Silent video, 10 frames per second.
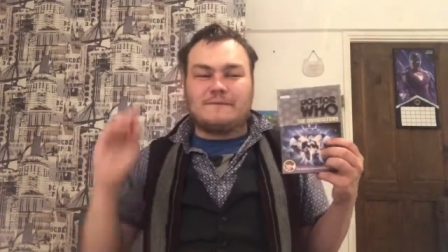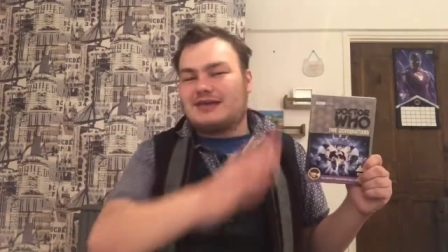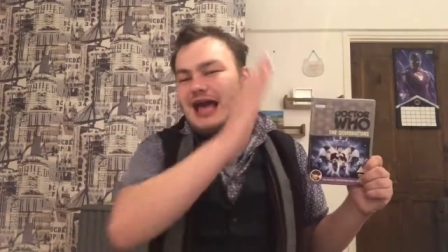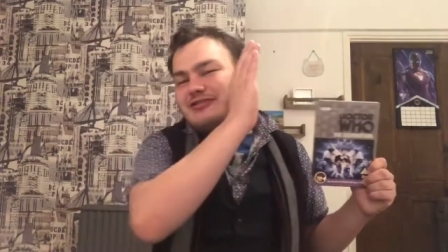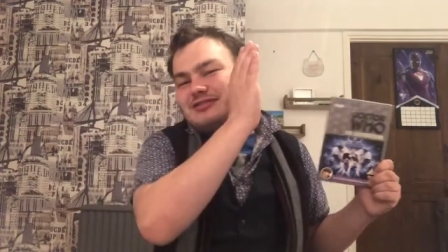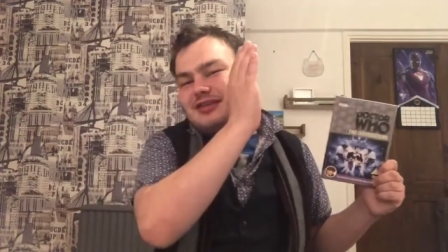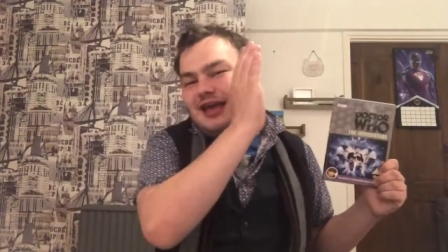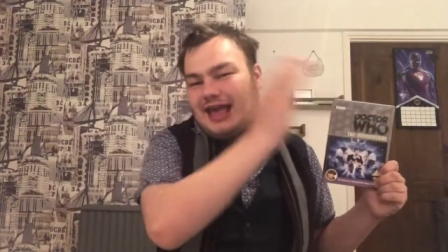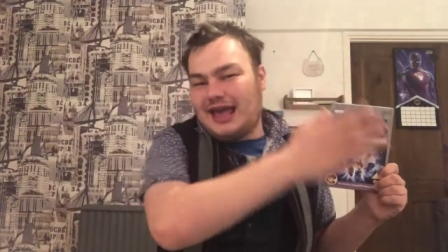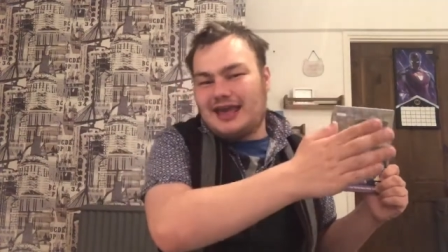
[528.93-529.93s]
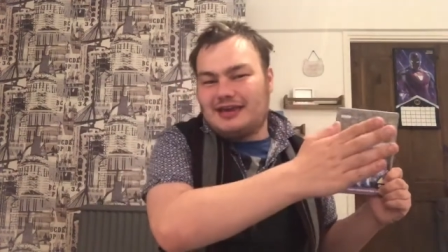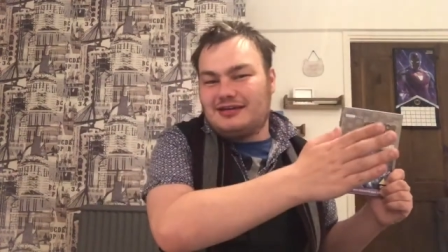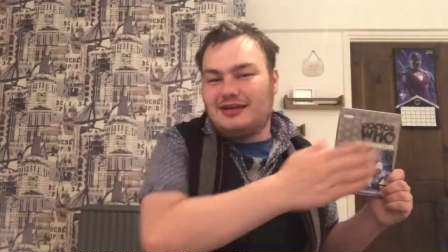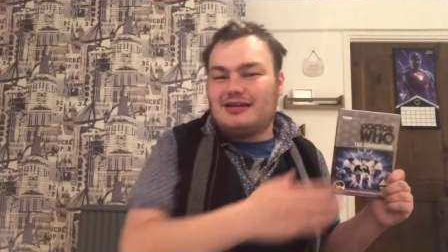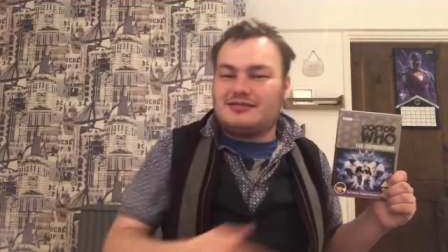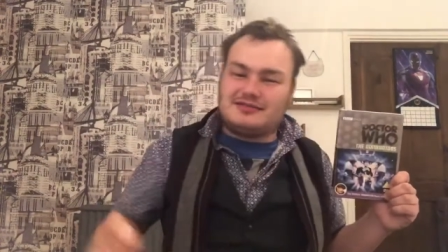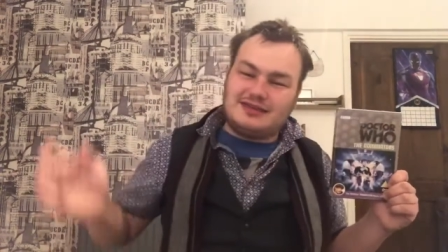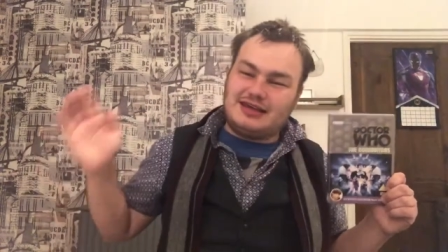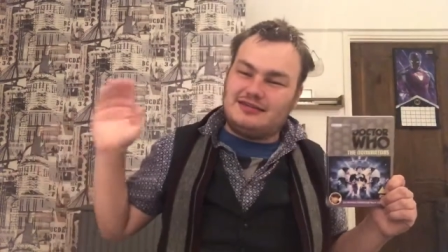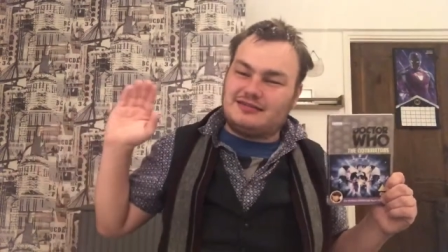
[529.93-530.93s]
Character A
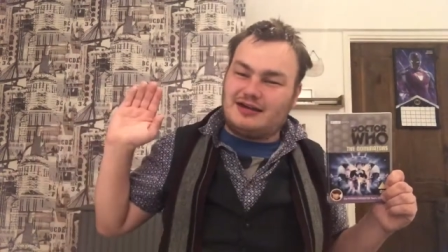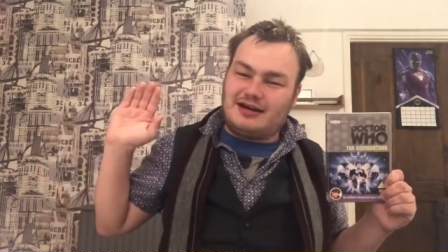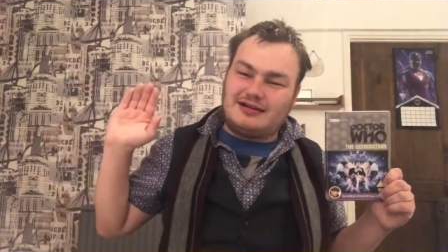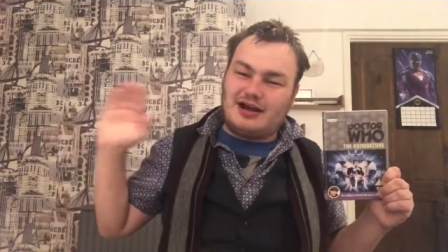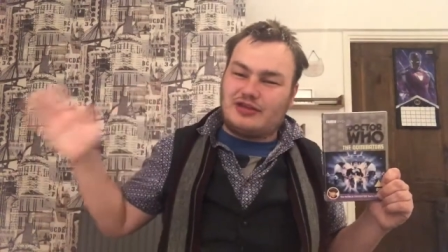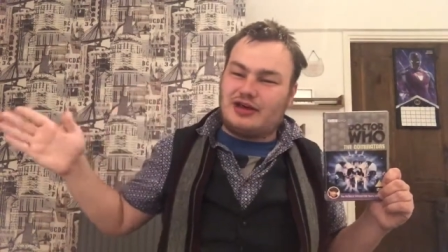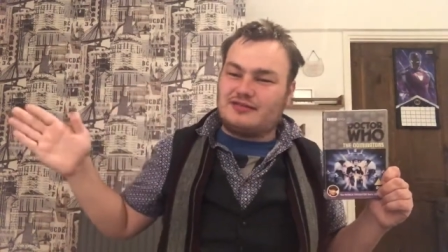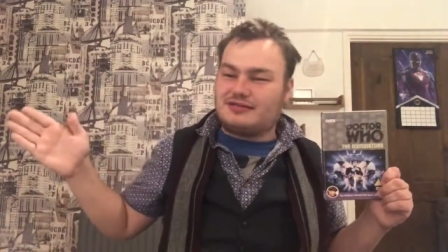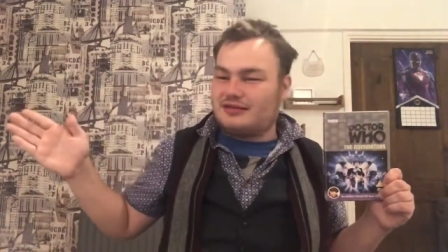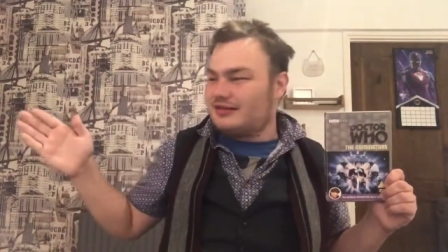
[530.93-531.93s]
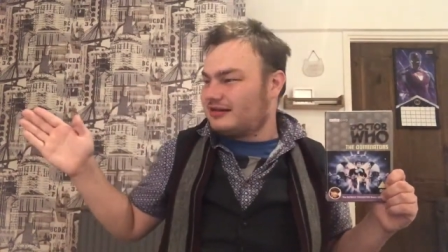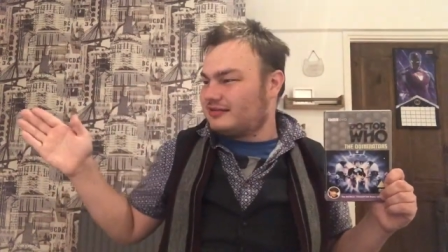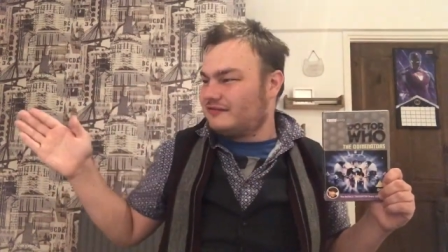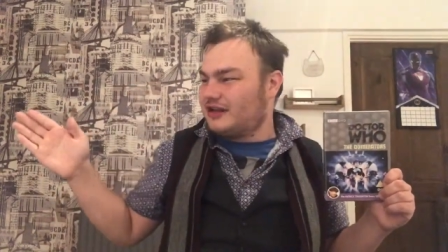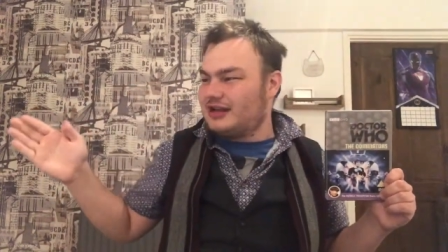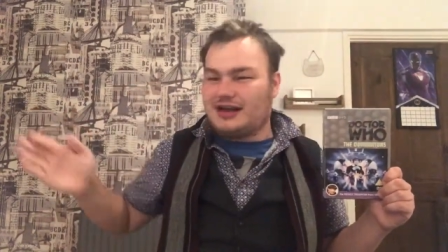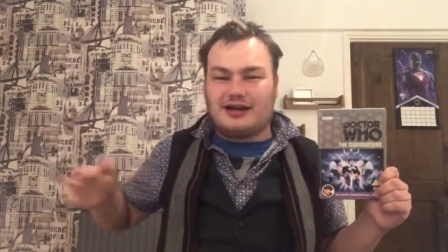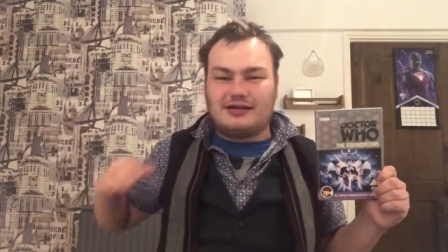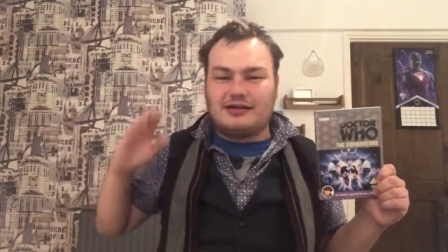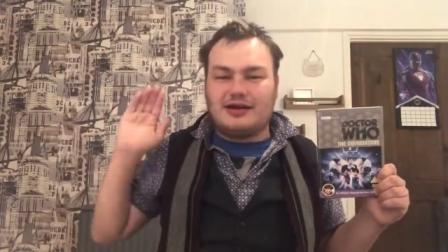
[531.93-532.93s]
sees another, like a
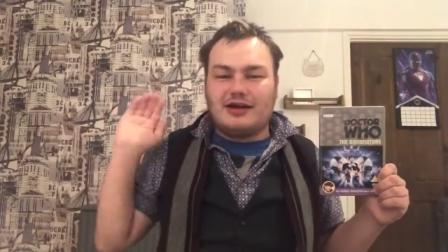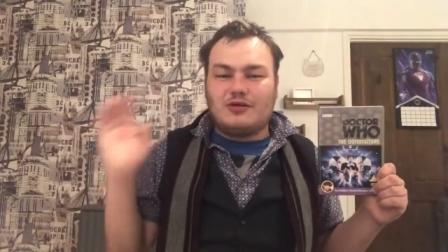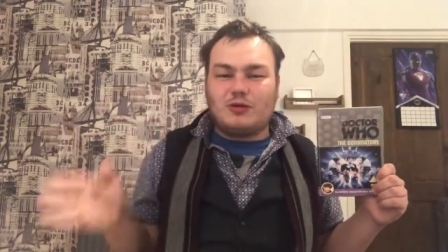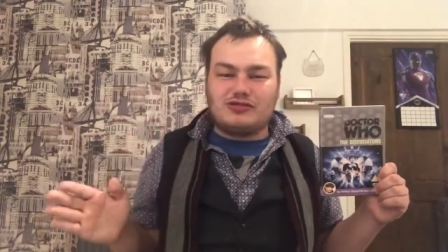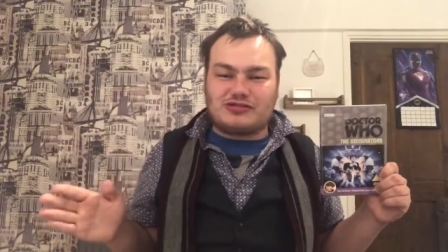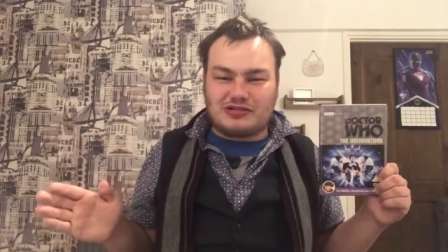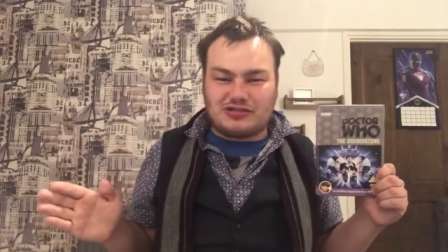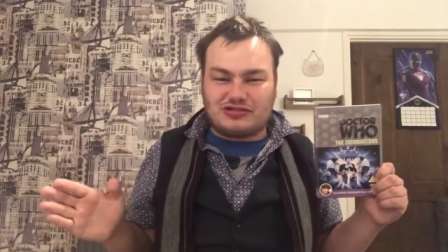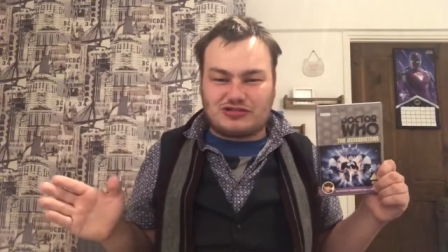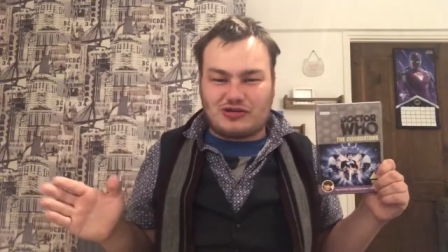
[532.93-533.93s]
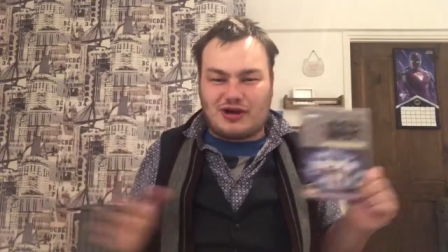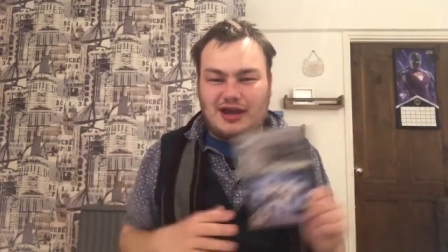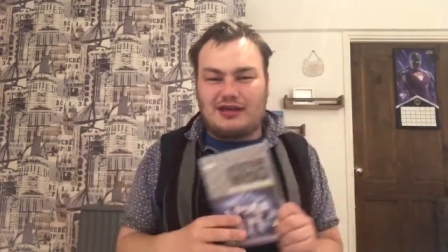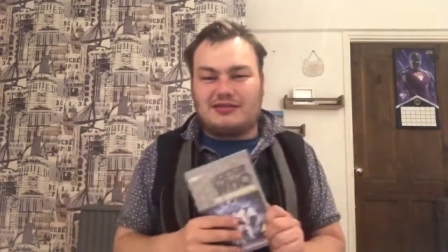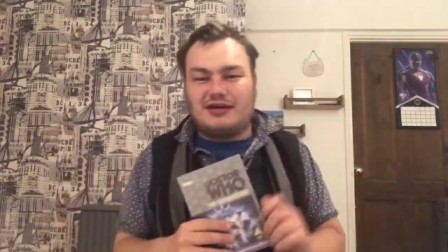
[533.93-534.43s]
civilian, wants to destroy it.